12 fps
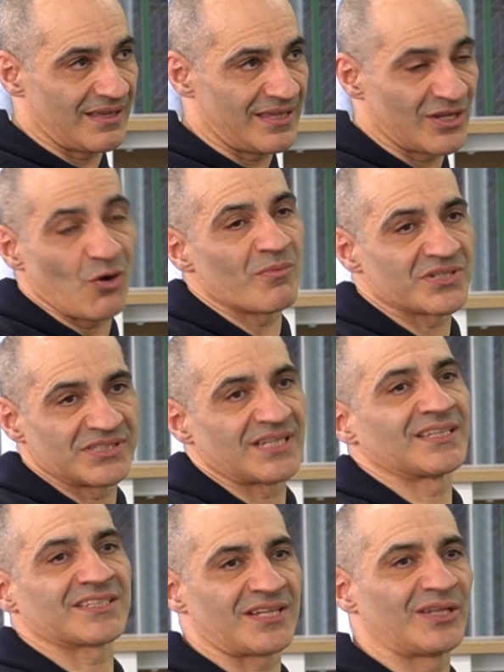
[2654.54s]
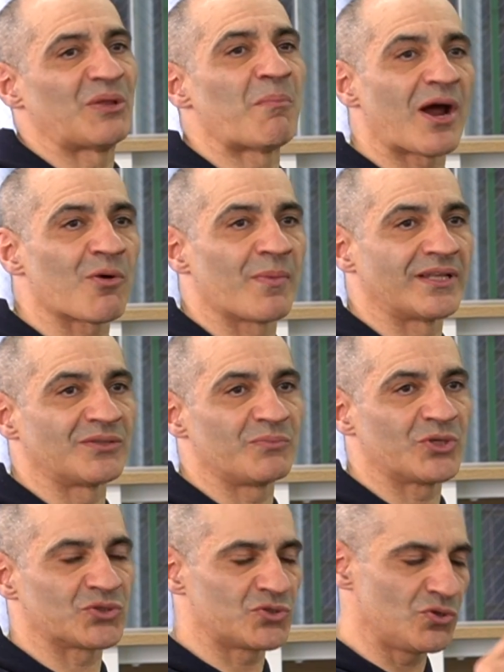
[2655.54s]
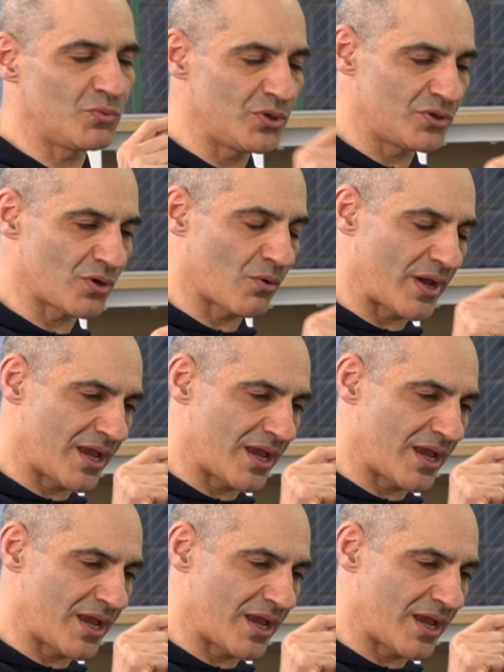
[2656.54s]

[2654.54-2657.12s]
e-commerce is an excellent environment because you will know